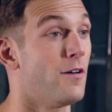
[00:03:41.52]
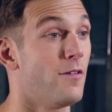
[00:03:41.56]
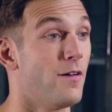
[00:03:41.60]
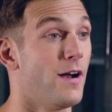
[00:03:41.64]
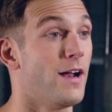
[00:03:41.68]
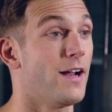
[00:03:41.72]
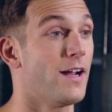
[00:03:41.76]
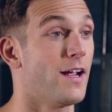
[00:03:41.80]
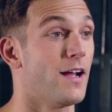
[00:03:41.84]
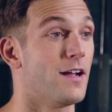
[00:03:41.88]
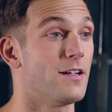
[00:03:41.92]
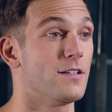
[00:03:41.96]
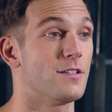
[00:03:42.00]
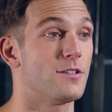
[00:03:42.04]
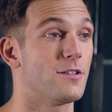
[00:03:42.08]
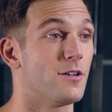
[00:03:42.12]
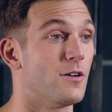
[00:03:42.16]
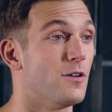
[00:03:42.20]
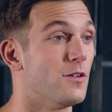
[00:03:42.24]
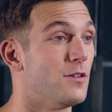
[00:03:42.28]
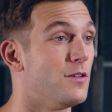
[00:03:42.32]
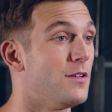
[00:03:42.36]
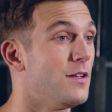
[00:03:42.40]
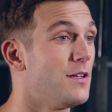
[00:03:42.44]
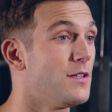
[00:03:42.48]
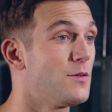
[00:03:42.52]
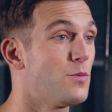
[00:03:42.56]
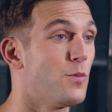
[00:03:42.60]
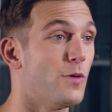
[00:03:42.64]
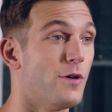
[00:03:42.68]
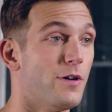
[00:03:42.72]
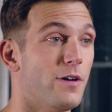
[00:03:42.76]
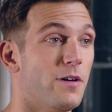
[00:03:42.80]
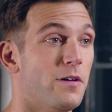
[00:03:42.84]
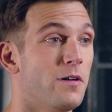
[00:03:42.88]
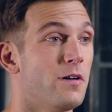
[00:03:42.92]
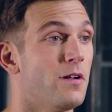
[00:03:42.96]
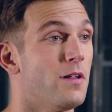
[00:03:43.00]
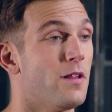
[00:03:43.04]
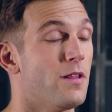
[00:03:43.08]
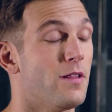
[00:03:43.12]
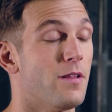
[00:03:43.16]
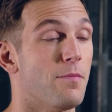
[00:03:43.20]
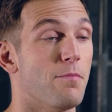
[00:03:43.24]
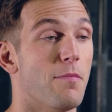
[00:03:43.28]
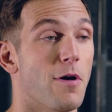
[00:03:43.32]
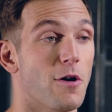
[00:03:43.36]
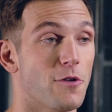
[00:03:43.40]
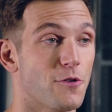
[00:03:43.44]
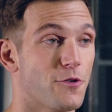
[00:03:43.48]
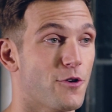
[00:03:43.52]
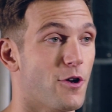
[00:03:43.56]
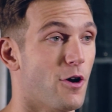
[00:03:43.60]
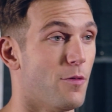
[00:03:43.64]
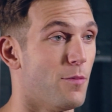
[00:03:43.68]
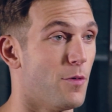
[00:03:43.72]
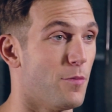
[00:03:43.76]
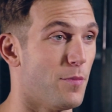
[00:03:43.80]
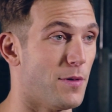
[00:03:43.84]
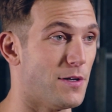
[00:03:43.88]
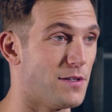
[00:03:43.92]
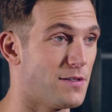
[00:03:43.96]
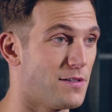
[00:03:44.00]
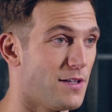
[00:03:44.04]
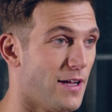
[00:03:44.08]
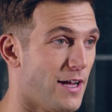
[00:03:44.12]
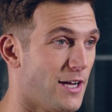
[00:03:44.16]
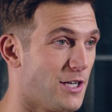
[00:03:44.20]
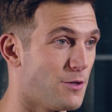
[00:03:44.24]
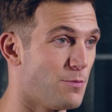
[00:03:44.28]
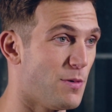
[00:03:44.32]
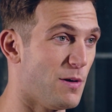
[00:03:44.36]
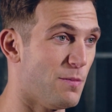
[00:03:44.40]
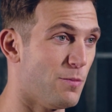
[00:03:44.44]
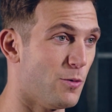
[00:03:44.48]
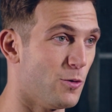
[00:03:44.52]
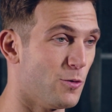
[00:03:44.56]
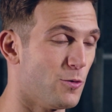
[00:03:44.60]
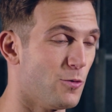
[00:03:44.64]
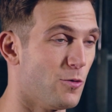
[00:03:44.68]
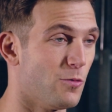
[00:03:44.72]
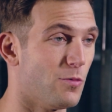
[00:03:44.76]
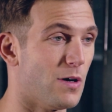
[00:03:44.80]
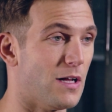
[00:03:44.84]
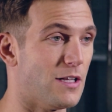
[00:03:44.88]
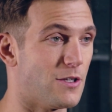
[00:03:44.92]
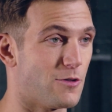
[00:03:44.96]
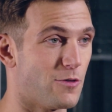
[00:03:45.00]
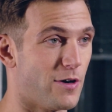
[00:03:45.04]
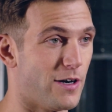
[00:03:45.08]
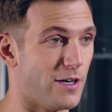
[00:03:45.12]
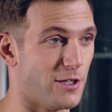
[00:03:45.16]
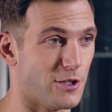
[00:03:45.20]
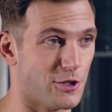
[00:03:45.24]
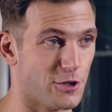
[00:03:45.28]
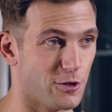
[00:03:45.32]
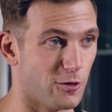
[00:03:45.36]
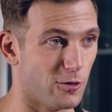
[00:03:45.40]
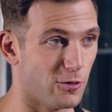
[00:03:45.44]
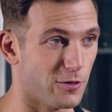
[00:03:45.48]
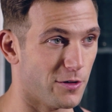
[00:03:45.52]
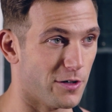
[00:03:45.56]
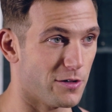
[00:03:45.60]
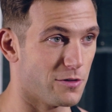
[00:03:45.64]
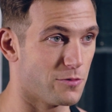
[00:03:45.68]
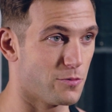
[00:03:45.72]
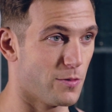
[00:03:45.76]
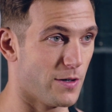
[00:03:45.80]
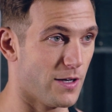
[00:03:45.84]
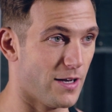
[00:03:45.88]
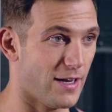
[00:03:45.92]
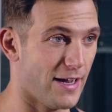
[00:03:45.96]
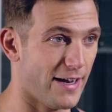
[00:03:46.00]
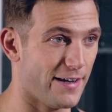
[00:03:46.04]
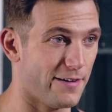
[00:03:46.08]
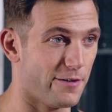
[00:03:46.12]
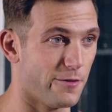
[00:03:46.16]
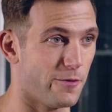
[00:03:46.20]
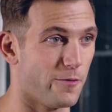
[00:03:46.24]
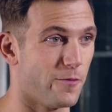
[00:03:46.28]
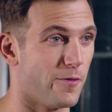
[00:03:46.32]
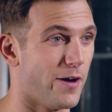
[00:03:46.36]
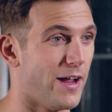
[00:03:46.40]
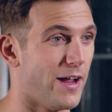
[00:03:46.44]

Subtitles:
Alright guys, so these were the most common mistakes people do while training shoulders with lateral